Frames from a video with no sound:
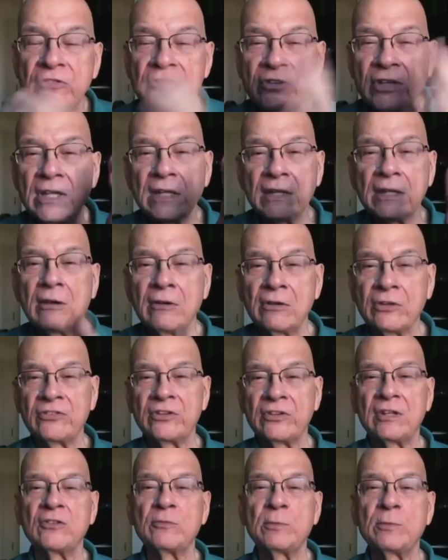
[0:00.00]
If you're sitting
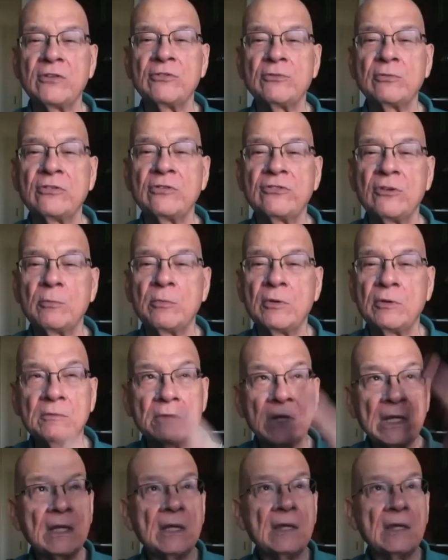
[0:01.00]
there listening to the expository
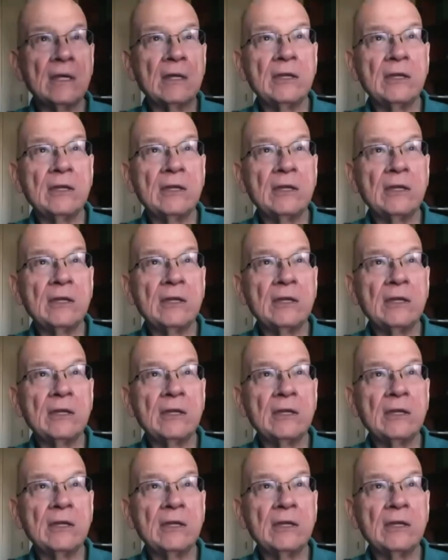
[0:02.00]
sermon,